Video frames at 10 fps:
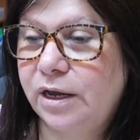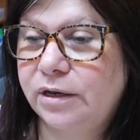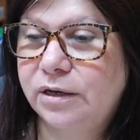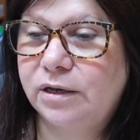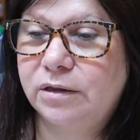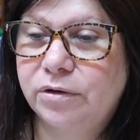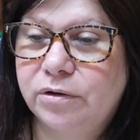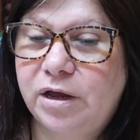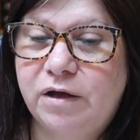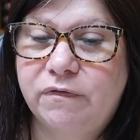I could
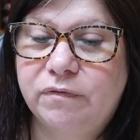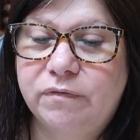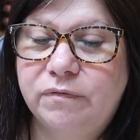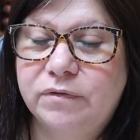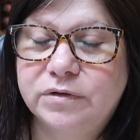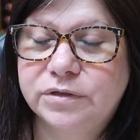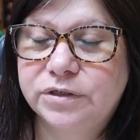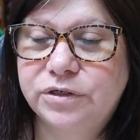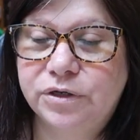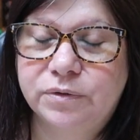either have,
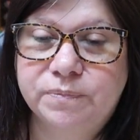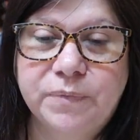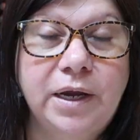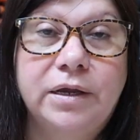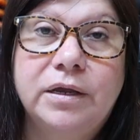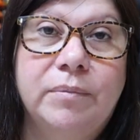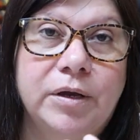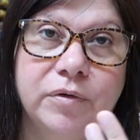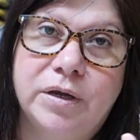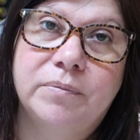you know, I could get
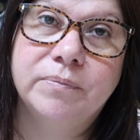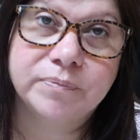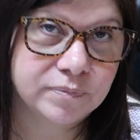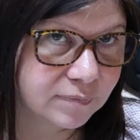my cream,